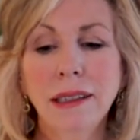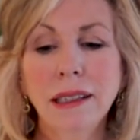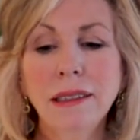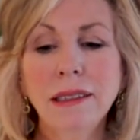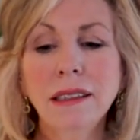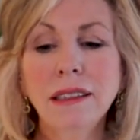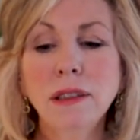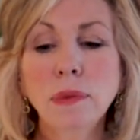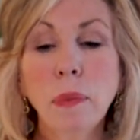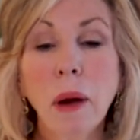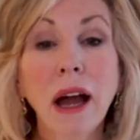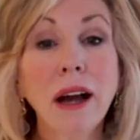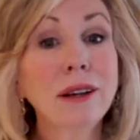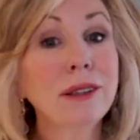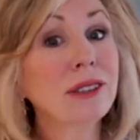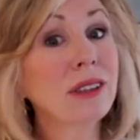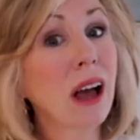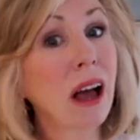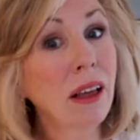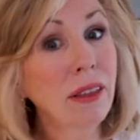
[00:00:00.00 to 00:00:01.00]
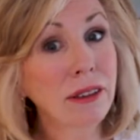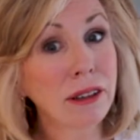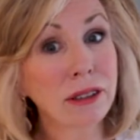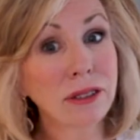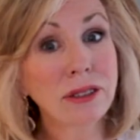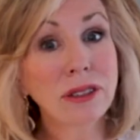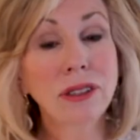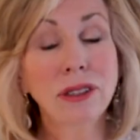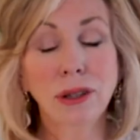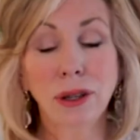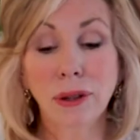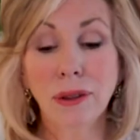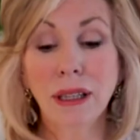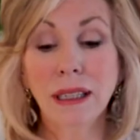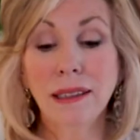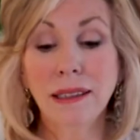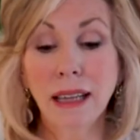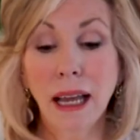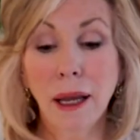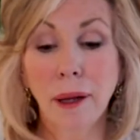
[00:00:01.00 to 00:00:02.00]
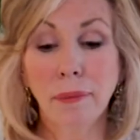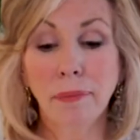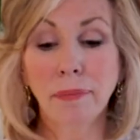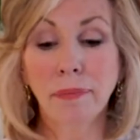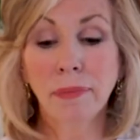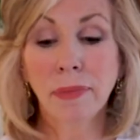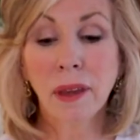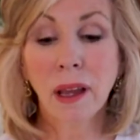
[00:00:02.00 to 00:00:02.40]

This inspires others to do the same.